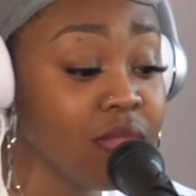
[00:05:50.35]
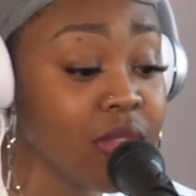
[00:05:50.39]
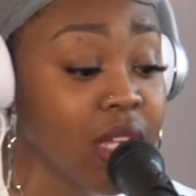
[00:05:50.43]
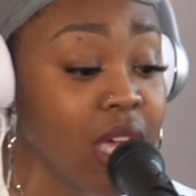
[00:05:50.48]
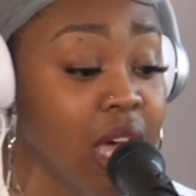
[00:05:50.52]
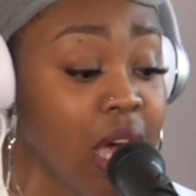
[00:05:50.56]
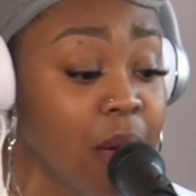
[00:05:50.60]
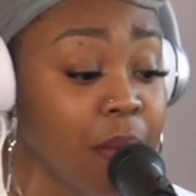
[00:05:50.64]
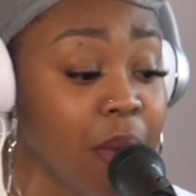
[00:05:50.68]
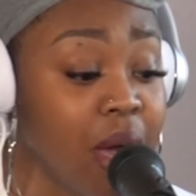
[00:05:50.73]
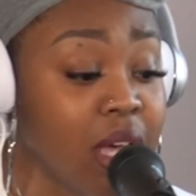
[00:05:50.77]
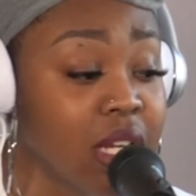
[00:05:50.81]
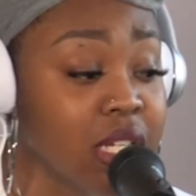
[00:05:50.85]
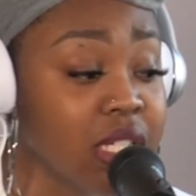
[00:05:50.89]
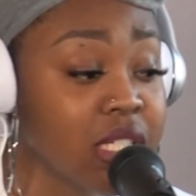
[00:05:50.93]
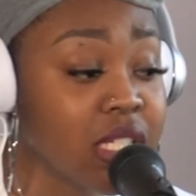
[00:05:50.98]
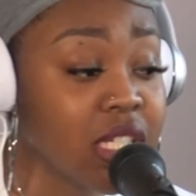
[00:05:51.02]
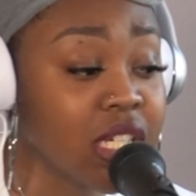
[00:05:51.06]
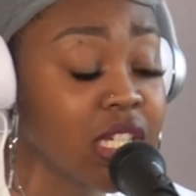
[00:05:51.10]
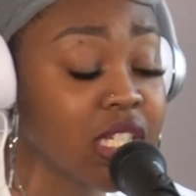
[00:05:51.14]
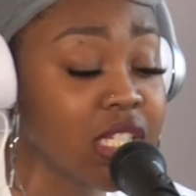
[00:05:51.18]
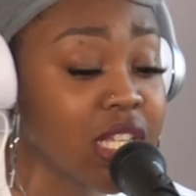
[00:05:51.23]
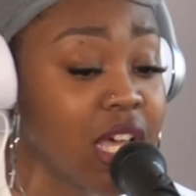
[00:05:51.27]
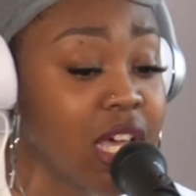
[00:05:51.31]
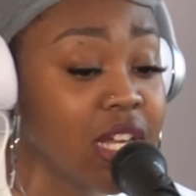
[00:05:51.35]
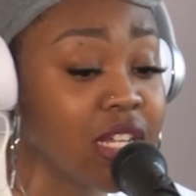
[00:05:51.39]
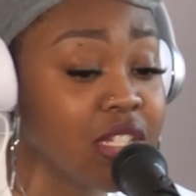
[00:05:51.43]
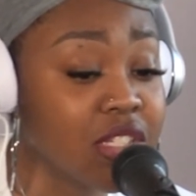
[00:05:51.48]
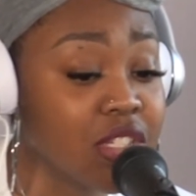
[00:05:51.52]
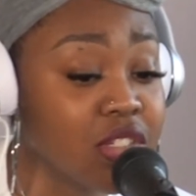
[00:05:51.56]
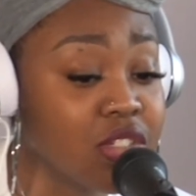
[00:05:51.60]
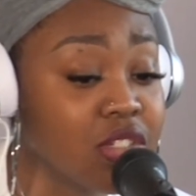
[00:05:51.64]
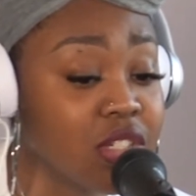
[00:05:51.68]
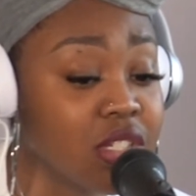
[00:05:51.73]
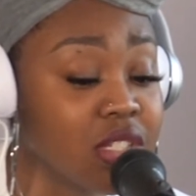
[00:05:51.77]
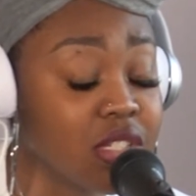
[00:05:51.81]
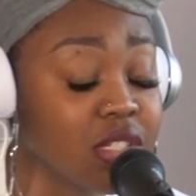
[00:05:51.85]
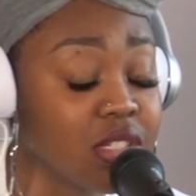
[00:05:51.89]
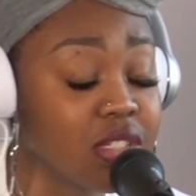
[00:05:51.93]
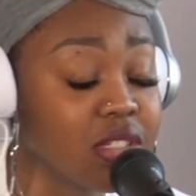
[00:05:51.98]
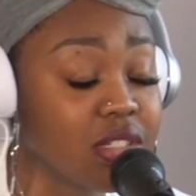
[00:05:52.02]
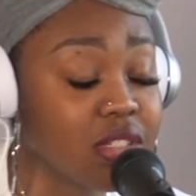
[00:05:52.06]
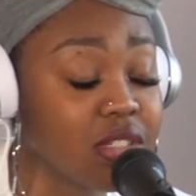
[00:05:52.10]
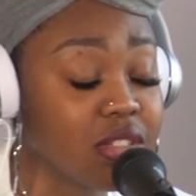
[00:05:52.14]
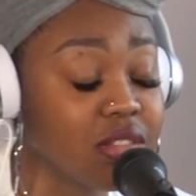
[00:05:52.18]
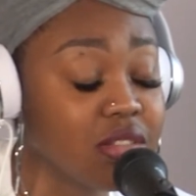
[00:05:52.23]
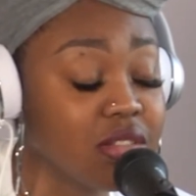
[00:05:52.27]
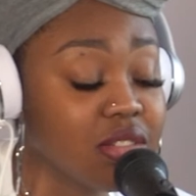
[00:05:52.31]
I'm honestly excited to
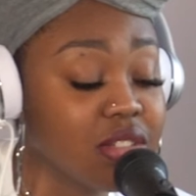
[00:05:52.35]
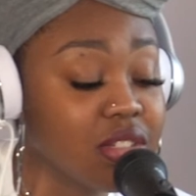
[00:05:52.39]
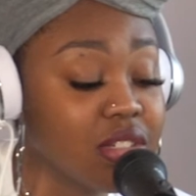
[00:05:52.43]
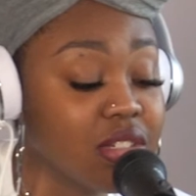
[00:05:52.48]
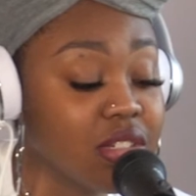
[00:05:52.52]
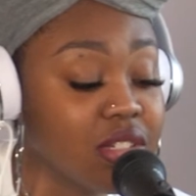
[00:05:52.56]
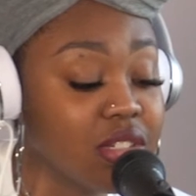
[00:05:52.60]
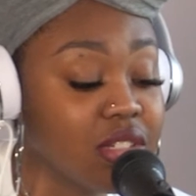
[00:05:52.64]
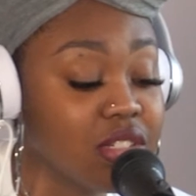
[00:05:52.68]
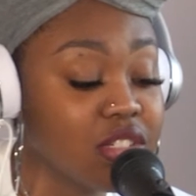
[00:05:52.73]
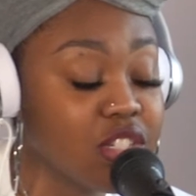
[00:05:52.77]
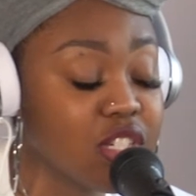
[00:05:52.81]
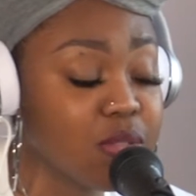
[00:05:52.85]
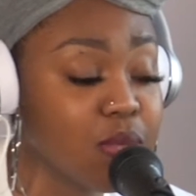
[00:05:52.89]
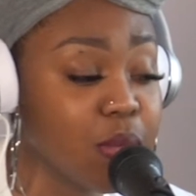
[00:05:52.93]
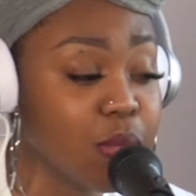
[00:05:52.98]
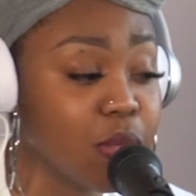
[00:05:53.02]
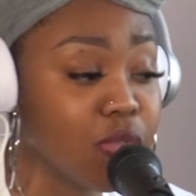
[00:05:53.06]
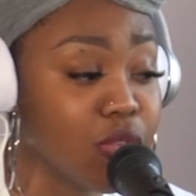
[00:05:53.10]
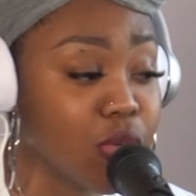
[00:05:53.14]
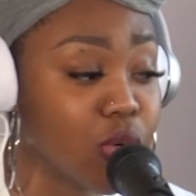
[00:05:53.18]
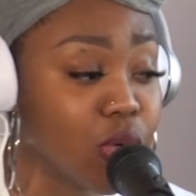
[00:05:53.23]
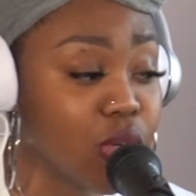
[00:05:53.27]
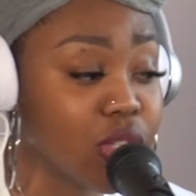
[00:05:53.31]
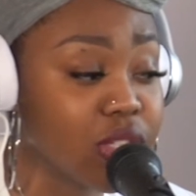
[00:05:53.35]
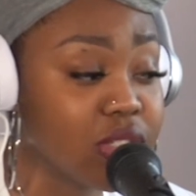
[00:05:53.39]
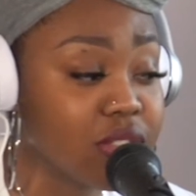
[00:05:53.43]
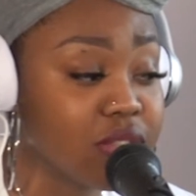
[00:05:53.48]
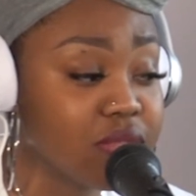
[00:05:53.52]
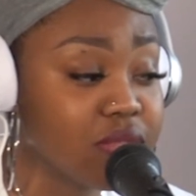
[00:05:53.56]
just be moving on.